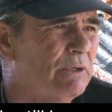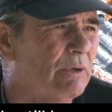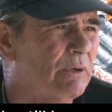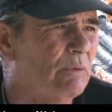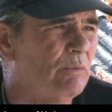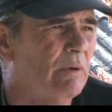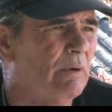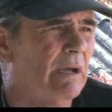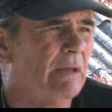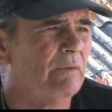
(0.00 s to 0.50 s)

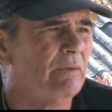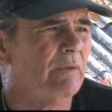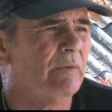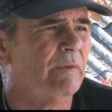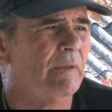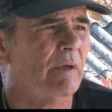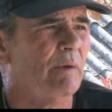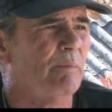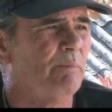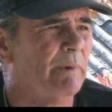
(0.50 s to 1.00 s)
People
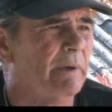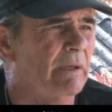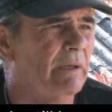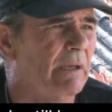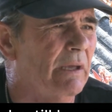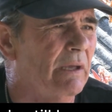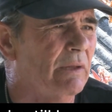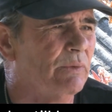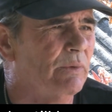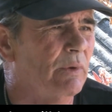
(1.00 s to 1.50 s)
still keep
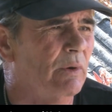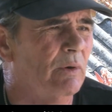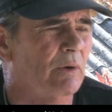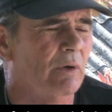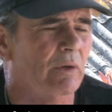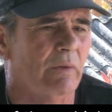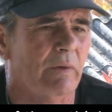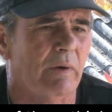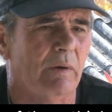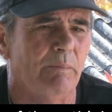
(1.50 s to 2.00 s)
coming.
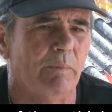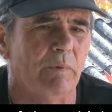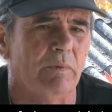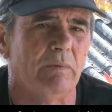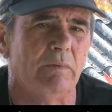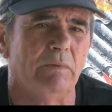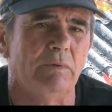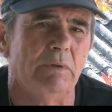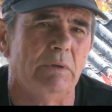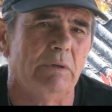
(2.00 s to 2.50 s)
Some of them
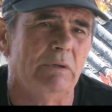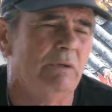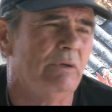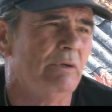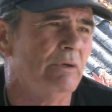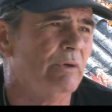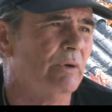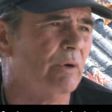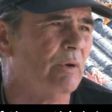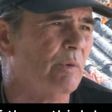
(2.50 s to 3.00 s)
think I am
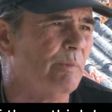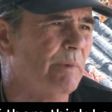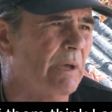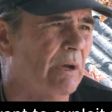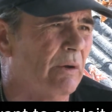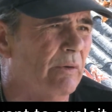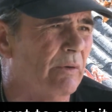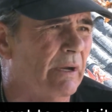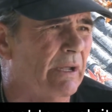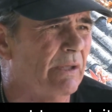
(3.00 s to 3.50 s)
rich
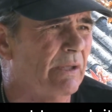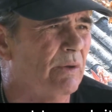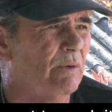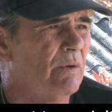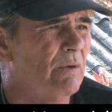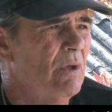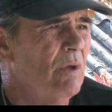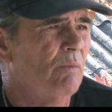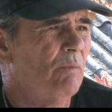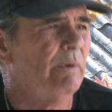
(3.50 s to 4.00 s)
and want to
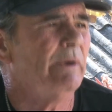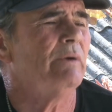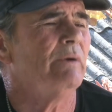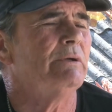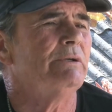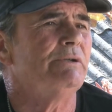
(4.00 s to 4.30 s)
exploit me,